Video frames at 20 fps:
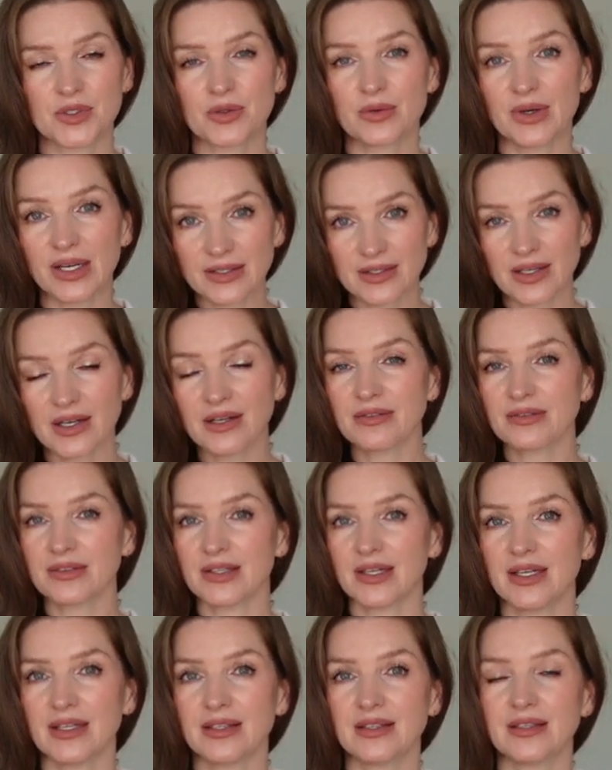Quite
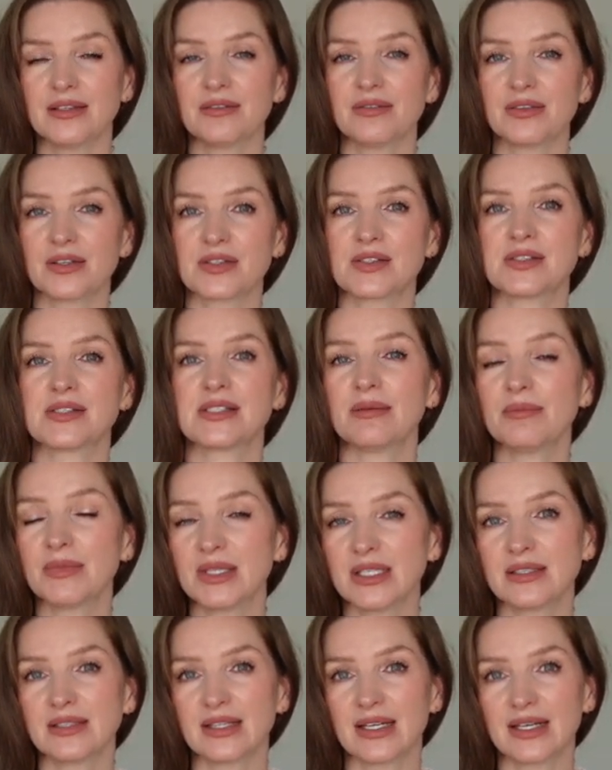often, if there's
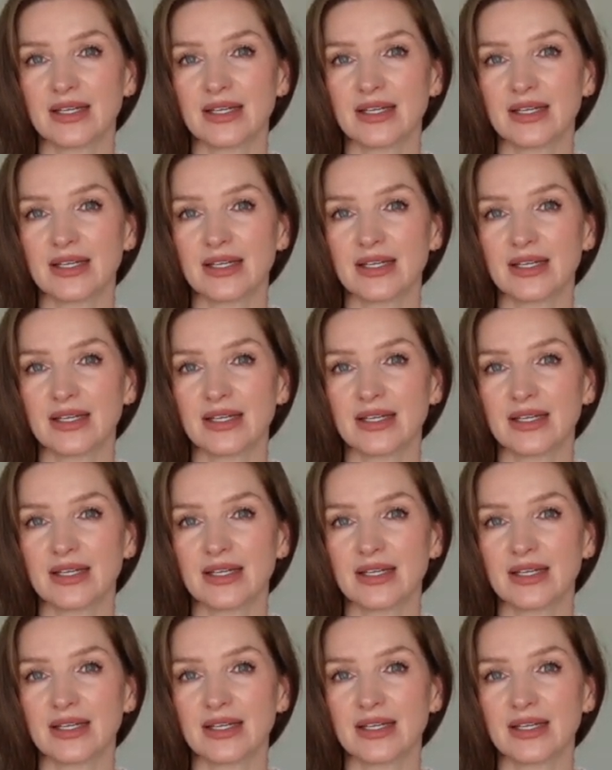something that